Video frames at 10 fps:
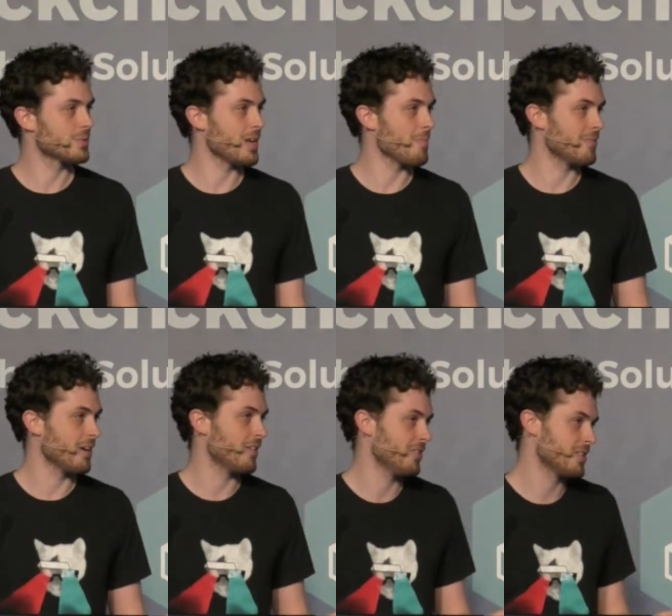this would not be
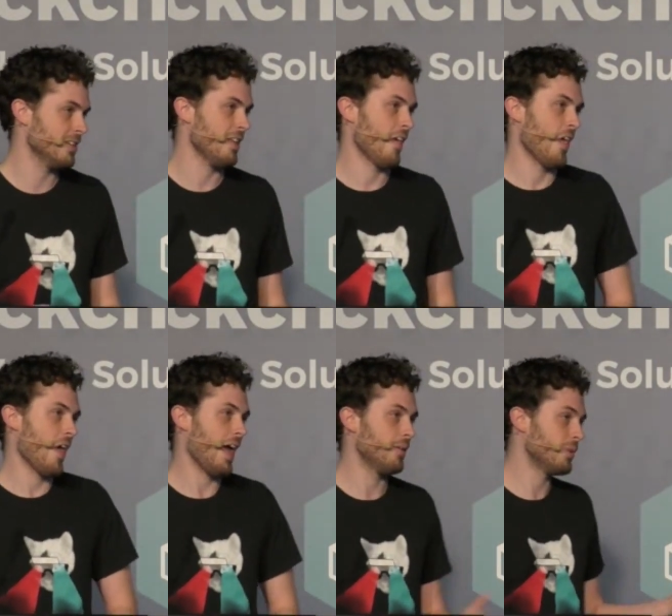very efficient,
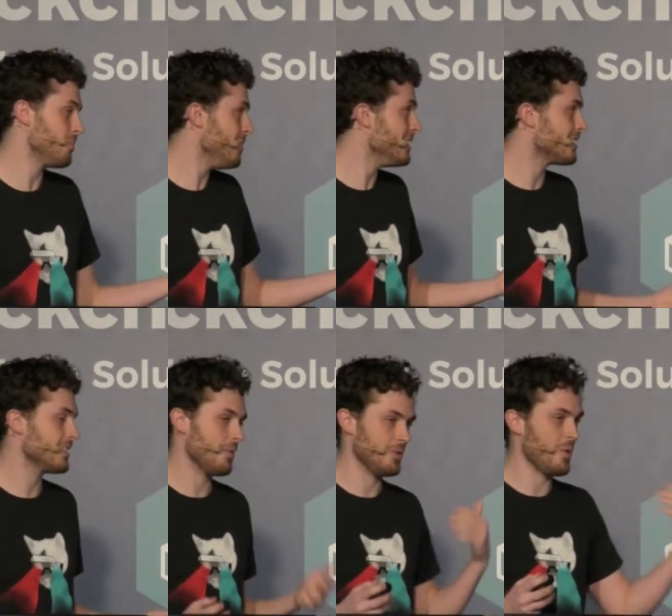and what it means
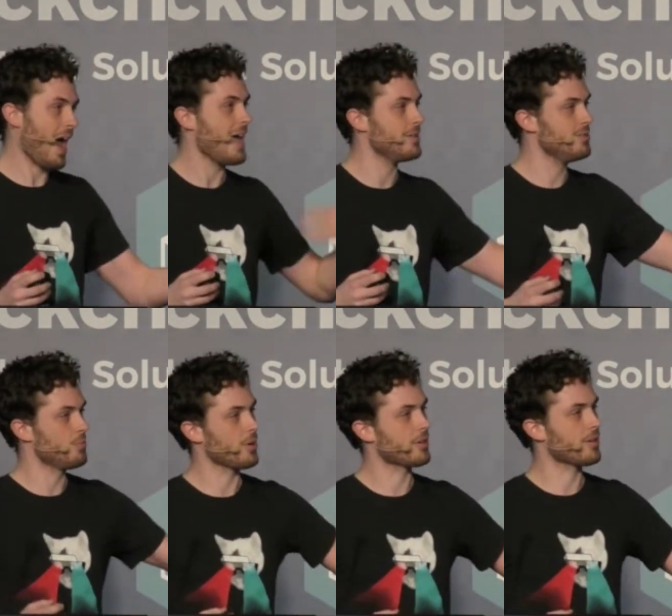is that when you add
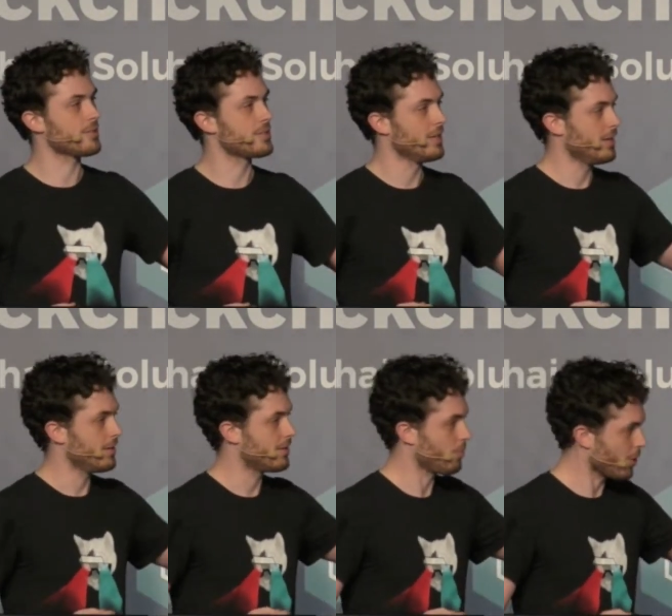new workers,
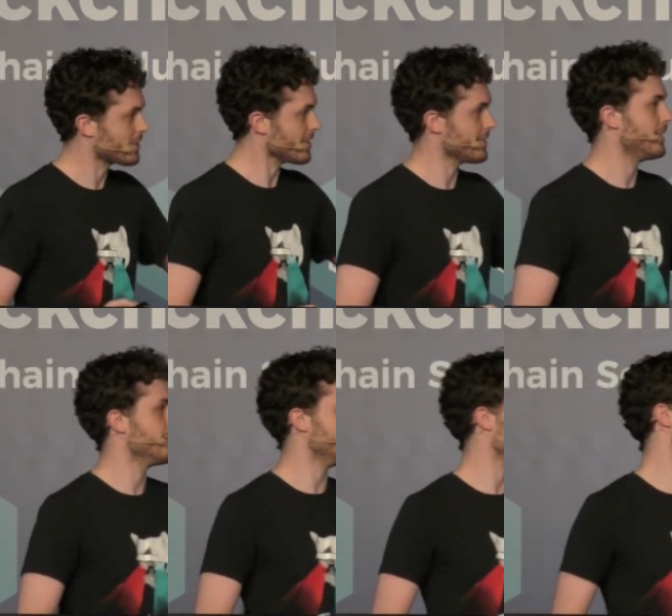the work doesn't
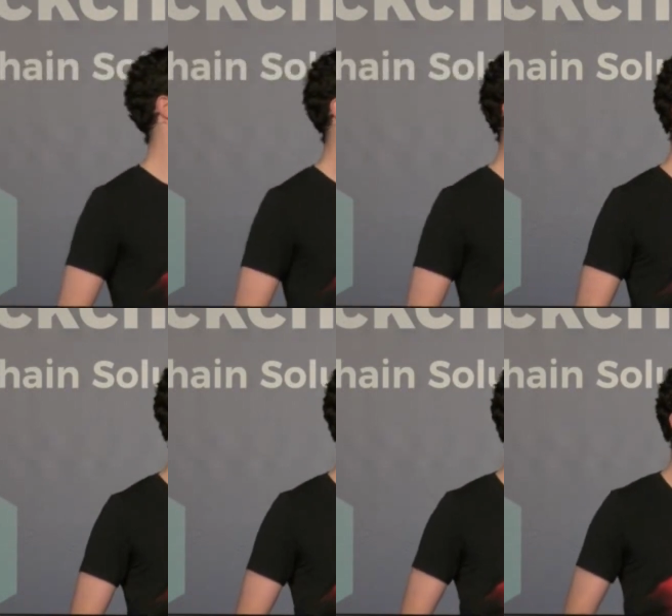get done
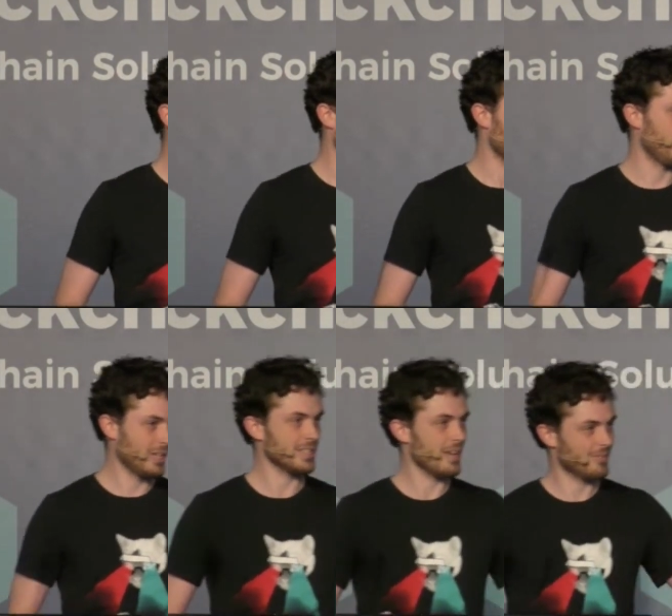faster,
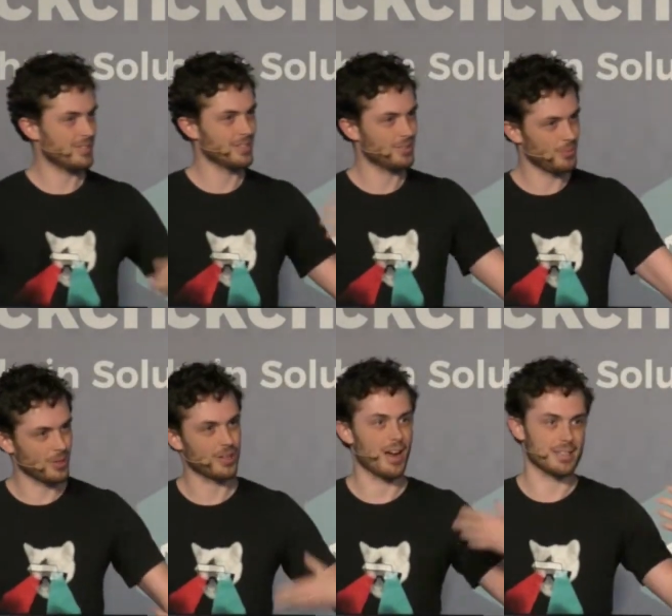because every single
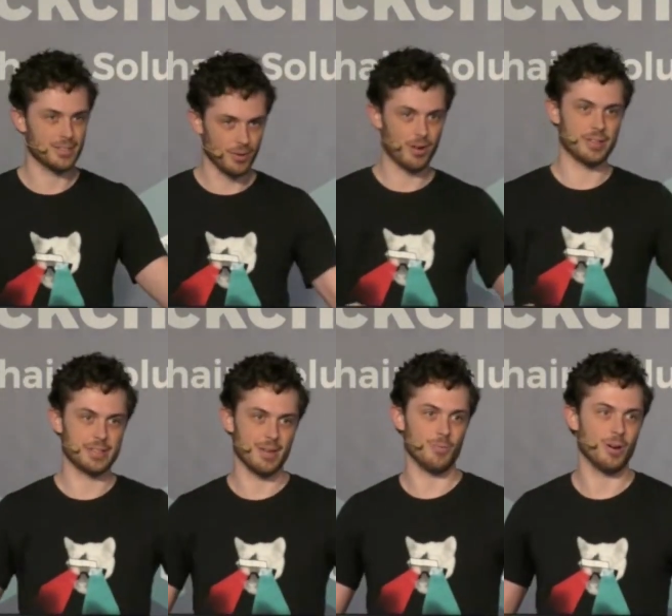worker has to do all
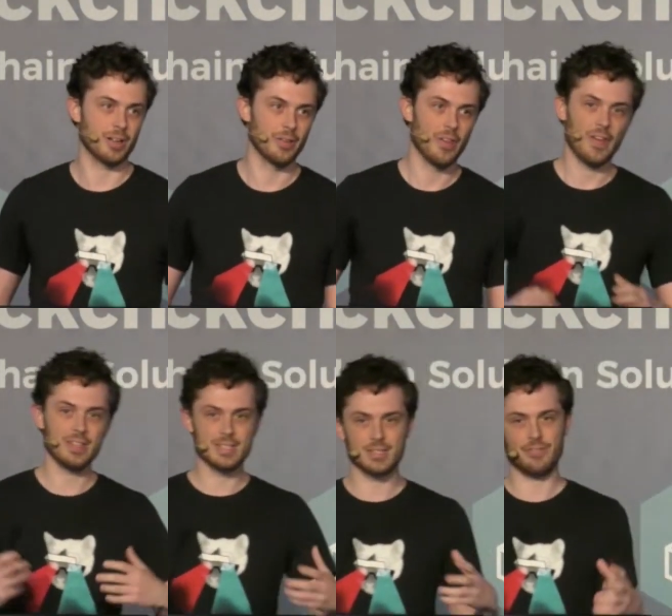the same work.
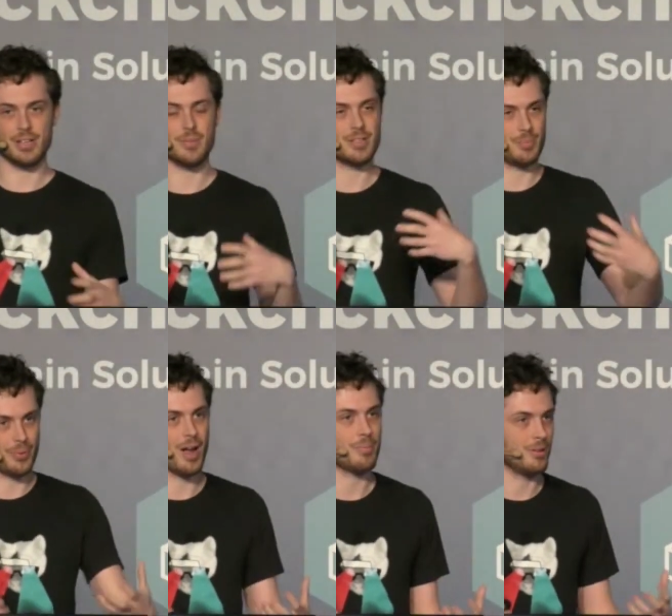And this is the fundamental
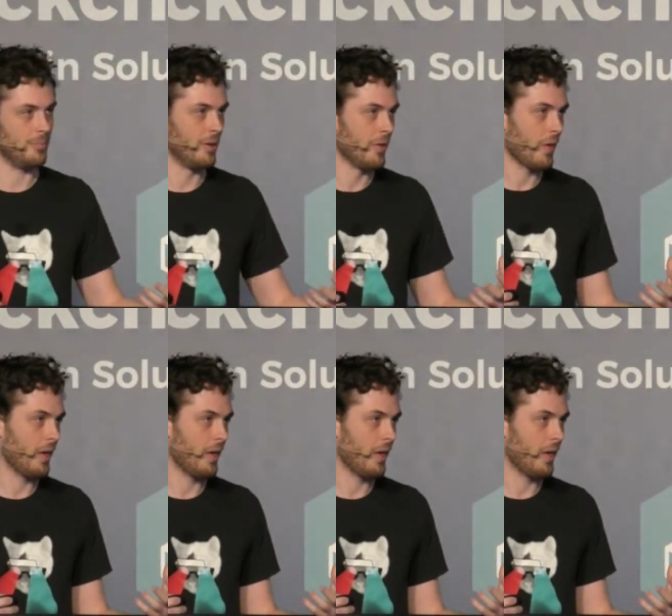problem